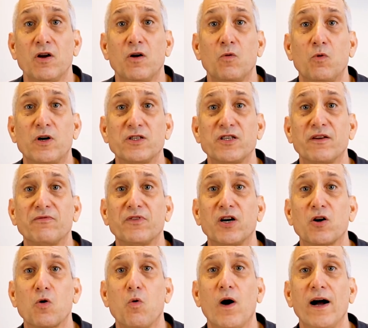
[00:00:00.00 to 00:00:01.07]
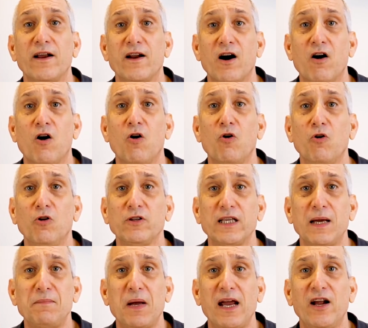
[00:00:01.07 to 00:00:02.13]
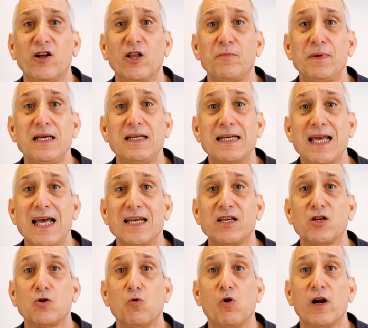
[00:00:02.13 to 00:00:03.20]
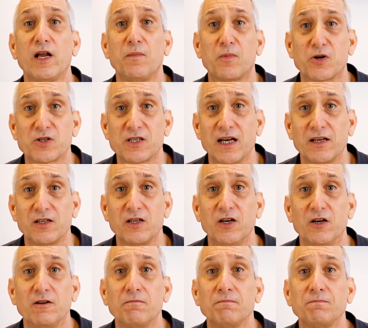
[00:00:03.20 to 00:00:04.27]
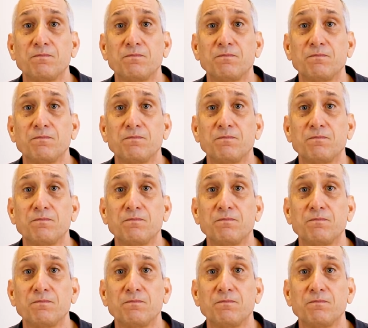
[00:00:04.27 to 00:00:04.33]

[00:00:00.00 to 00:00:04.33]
whereas if they're quite old, they may only be 10 to 20% good.